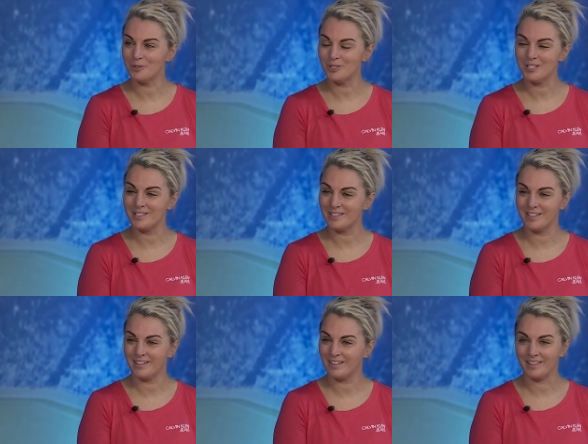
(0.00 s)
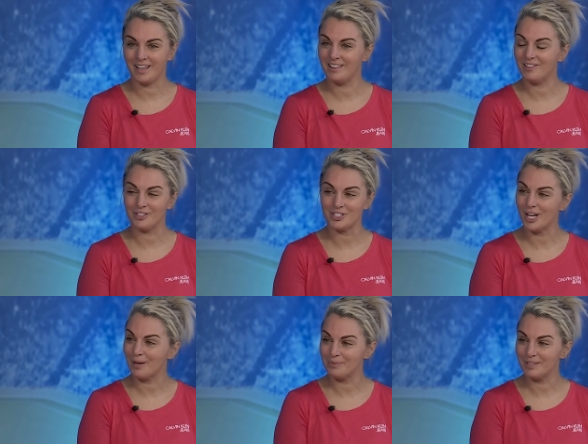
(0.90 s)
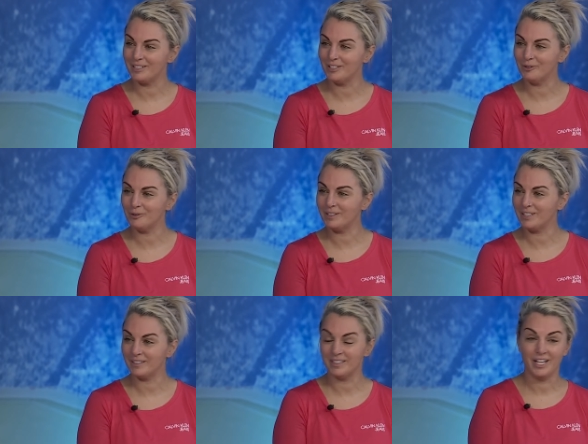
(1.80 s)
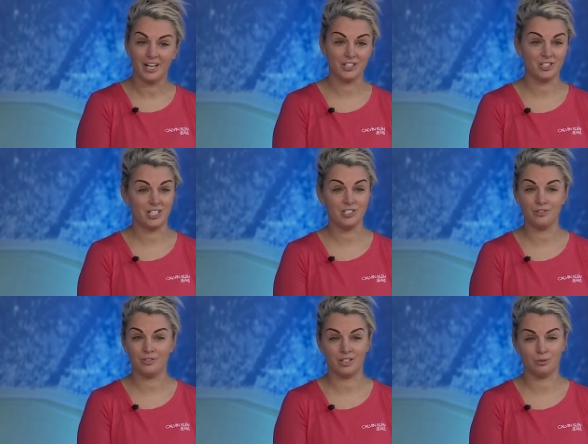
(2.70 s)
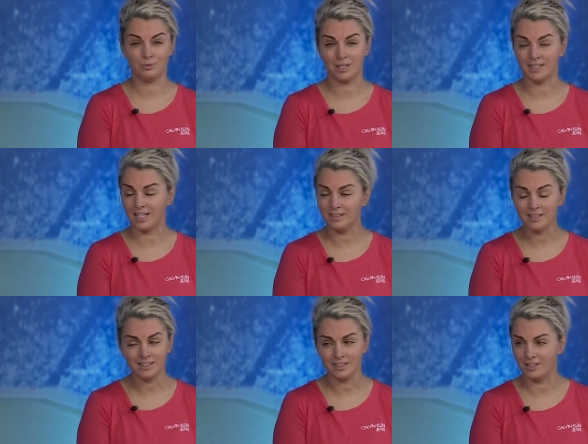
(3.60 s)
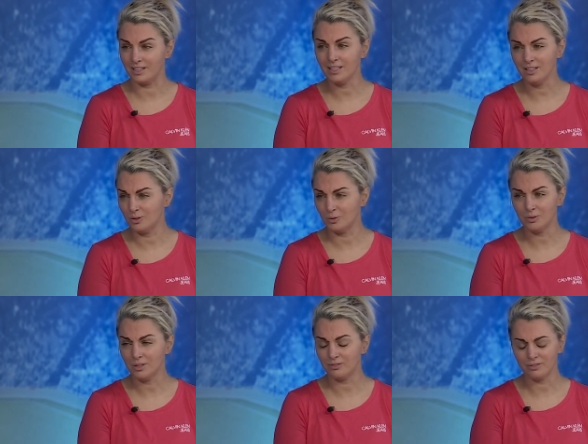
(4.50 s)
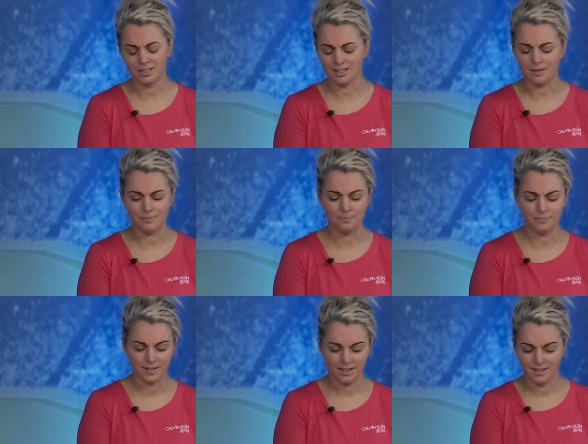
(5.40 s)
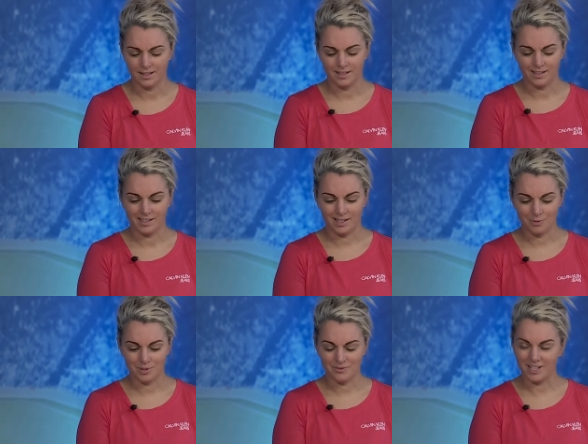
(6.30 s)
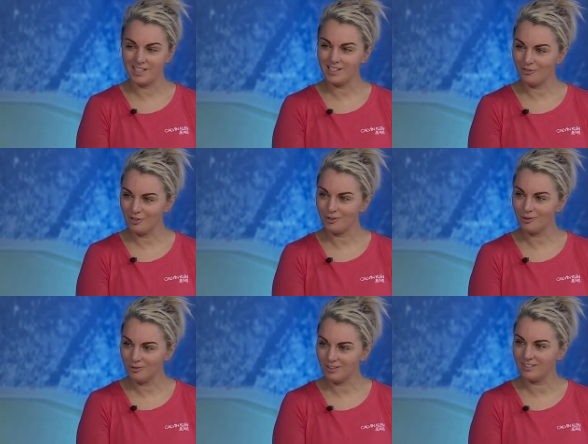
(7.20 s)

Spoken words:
It was just the end of a chapter, and a change of your whole identity, really, It was very difficult.